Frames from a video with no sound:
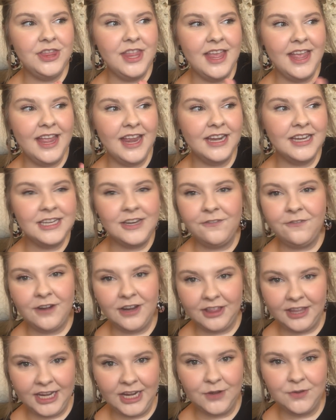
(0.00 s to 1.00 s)
in
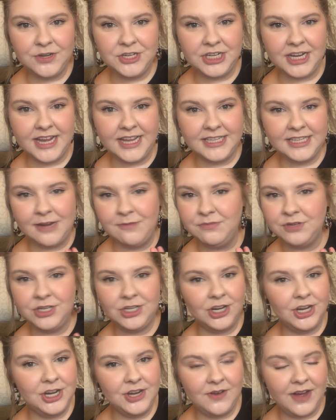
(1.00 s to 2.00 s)
different languages, I'm
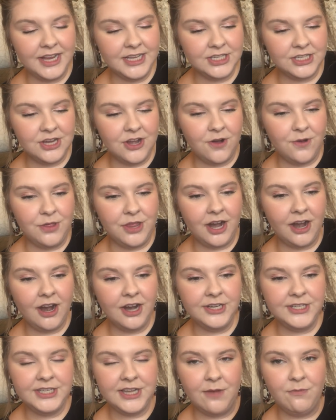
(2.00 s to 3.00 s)
sure you guys know, there
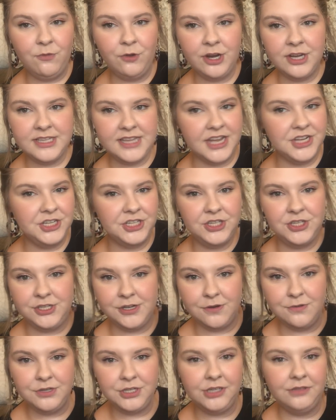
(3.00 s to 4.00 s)
are some words that just
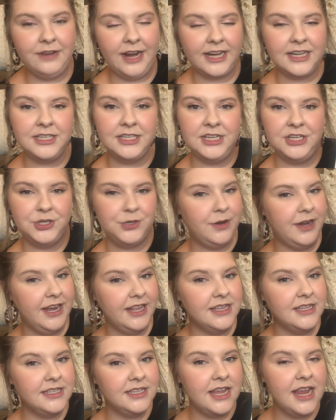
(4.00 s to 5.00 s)
don't directly
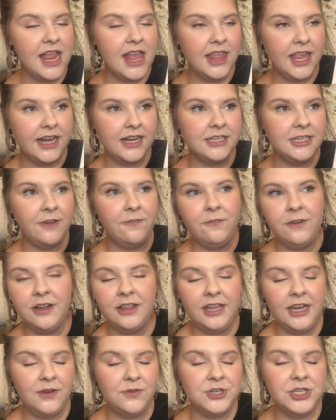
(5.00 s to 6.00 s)
translate. Like, different
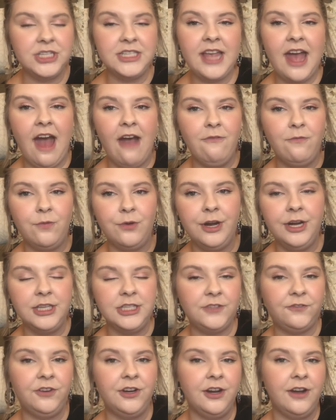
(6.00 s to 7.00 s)
languages have
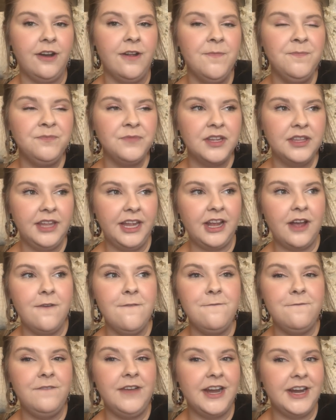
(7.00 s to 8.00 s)
words for, like, a
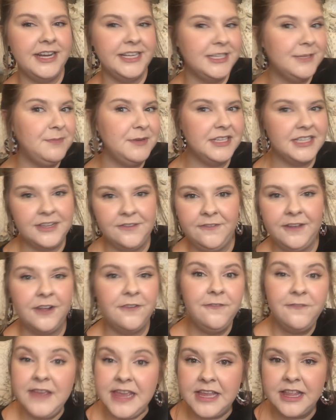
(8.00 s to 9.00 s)
very specific
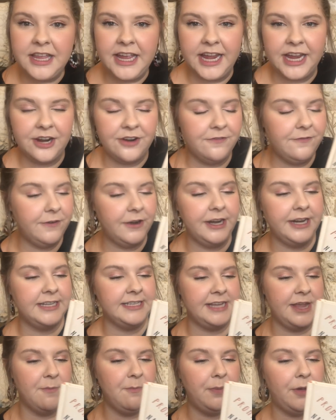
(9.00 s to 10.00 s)
feeling, for
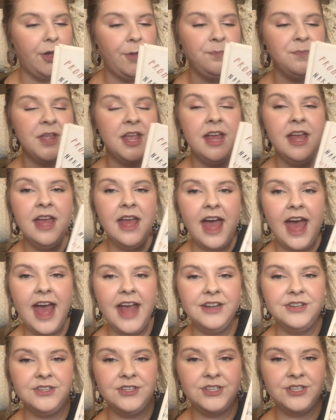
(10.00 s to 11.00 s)
example.
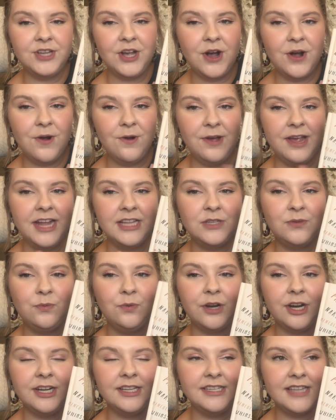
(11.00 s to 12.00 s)
And so it's
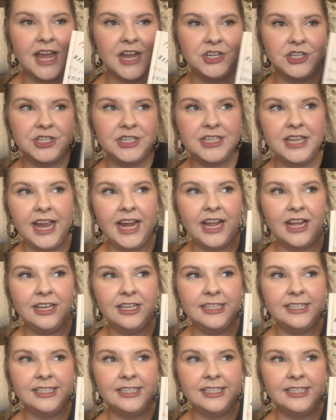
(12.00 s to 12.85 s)
words that just, like,